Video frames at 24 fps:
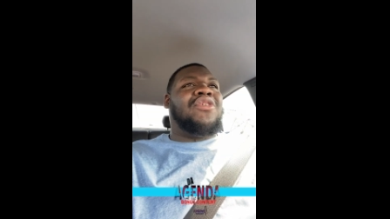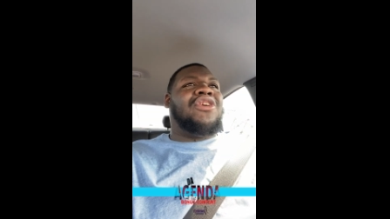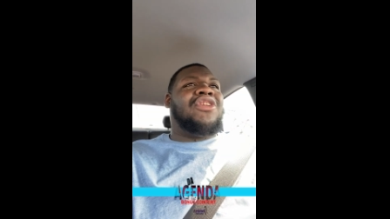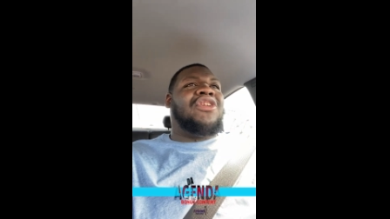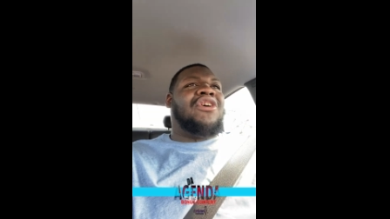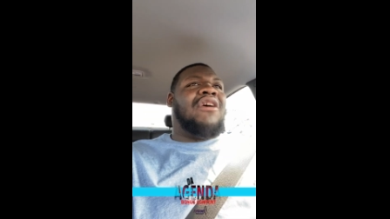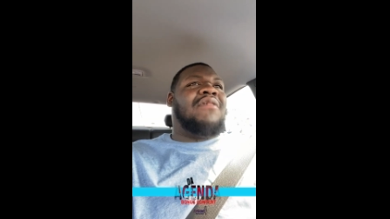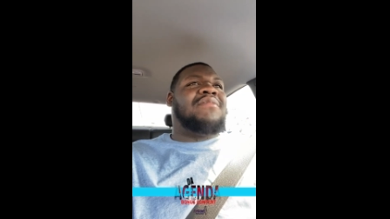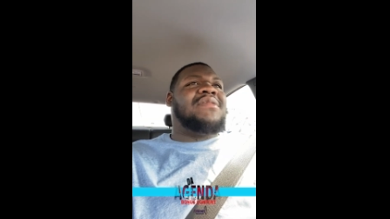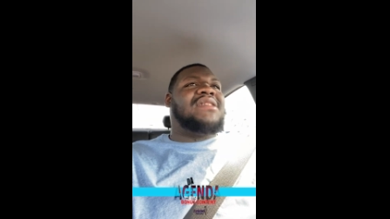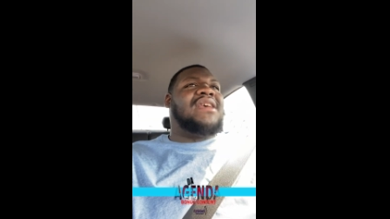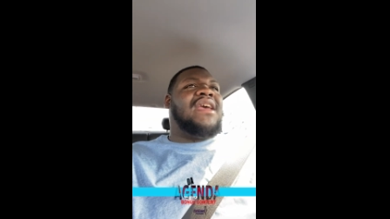You
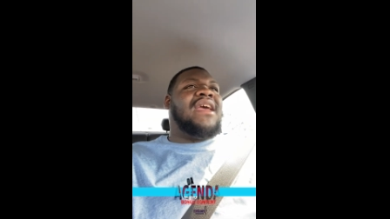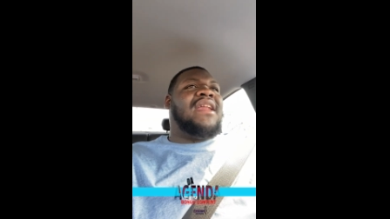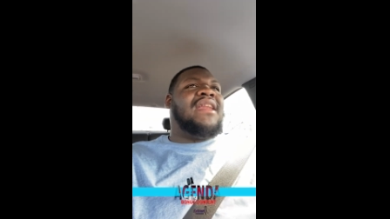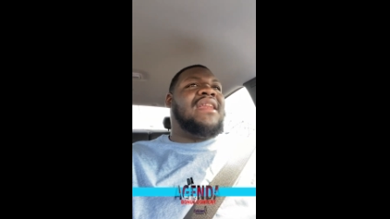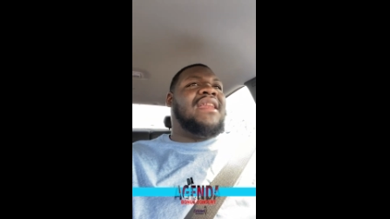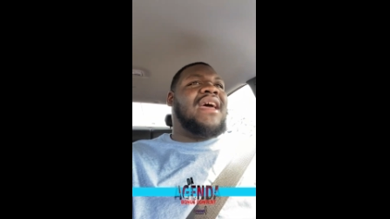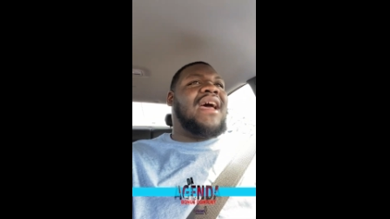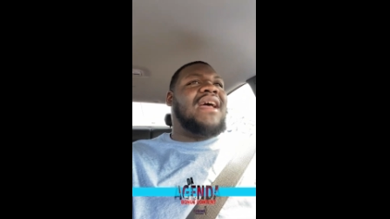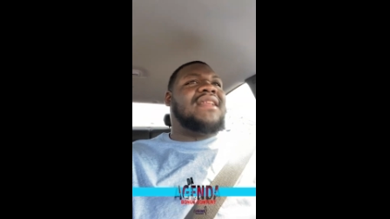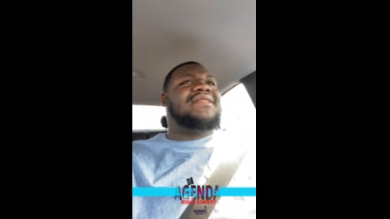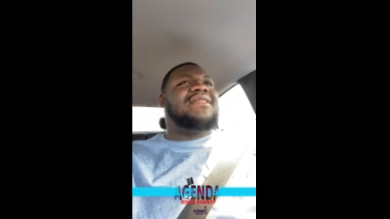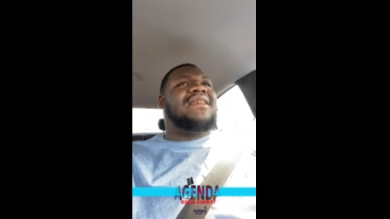know what I'm
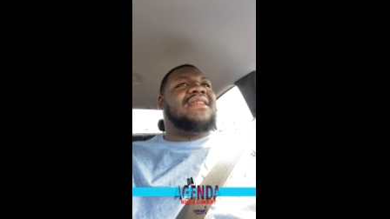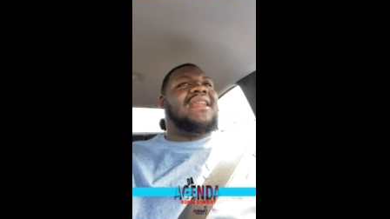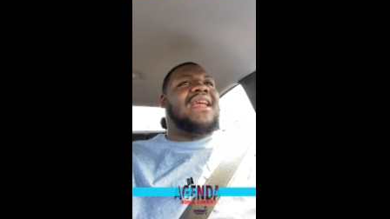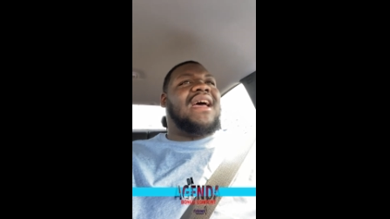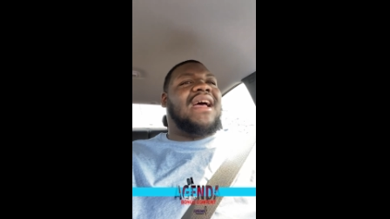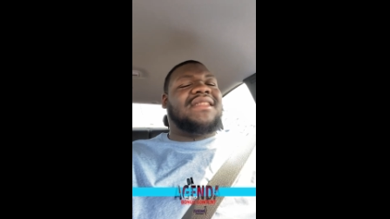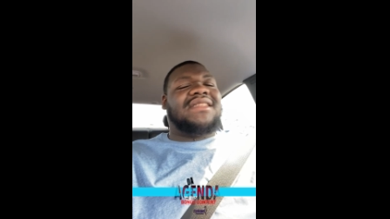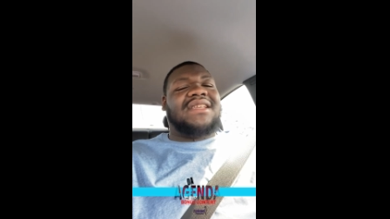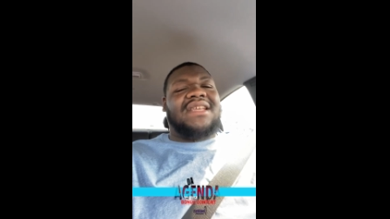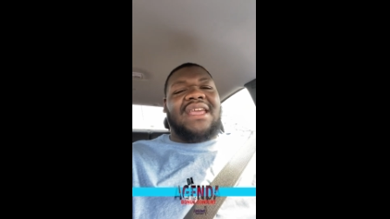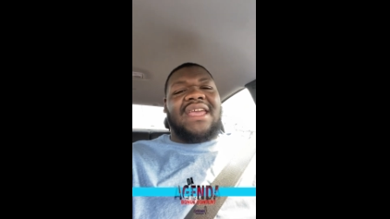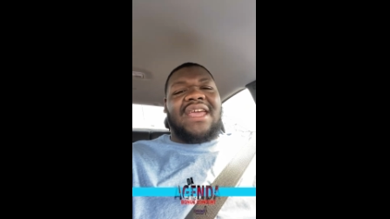saying? Not
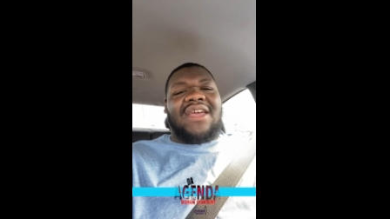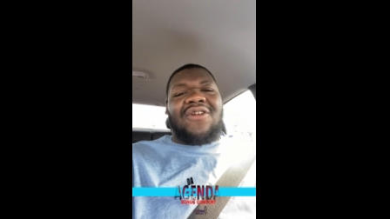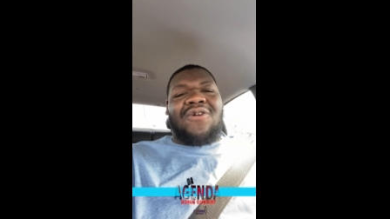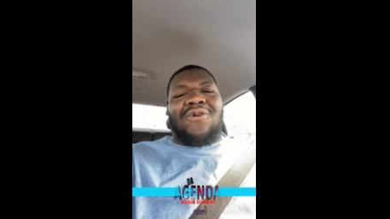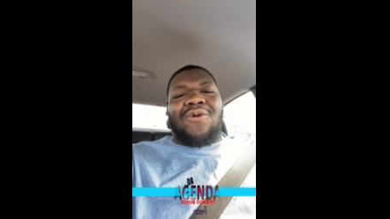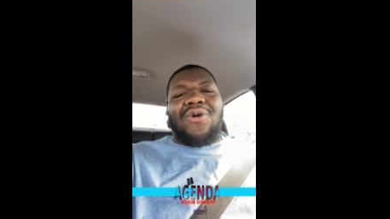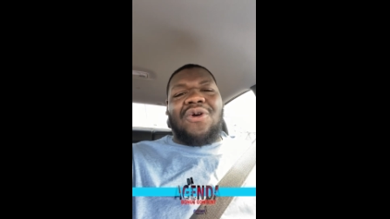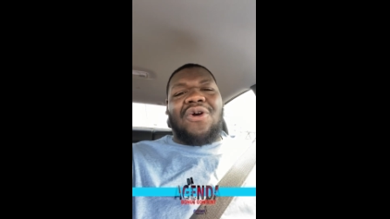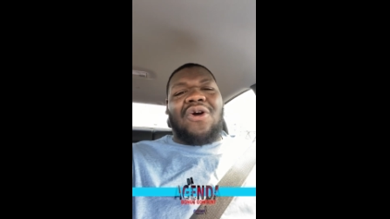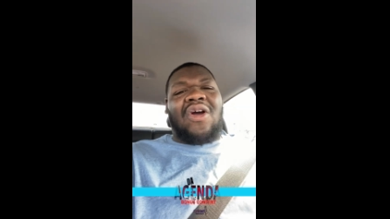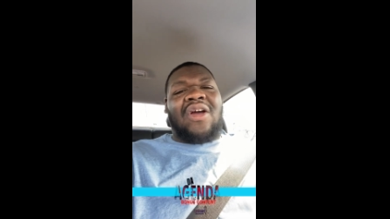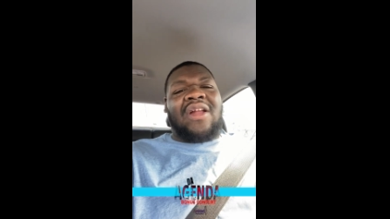to get
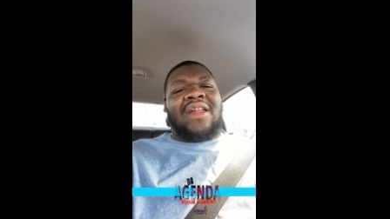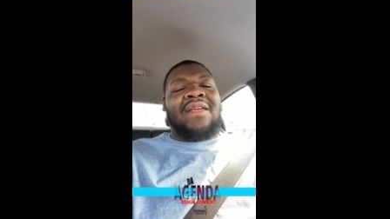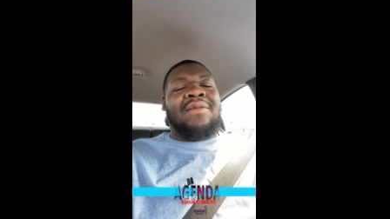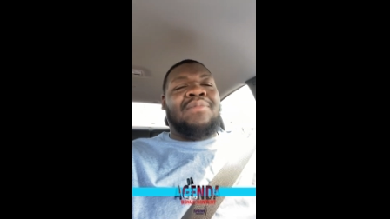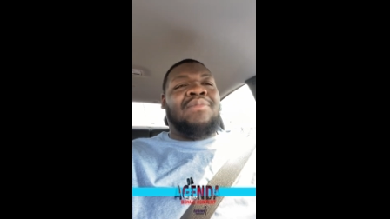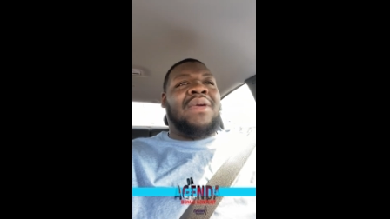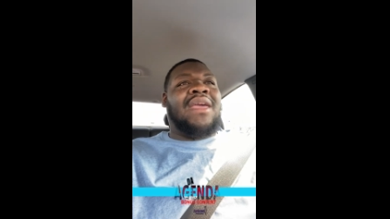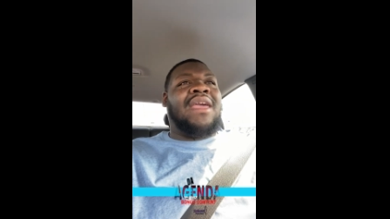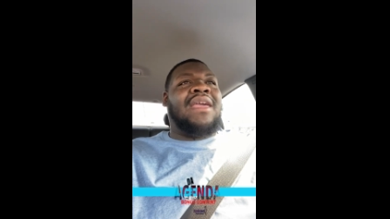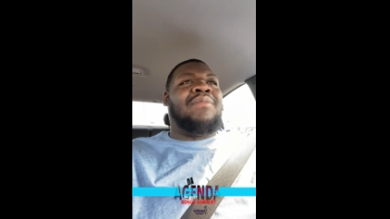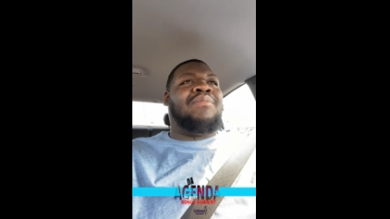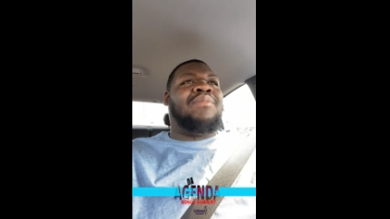on Cardi
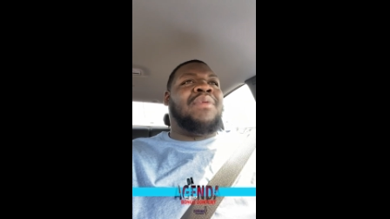B,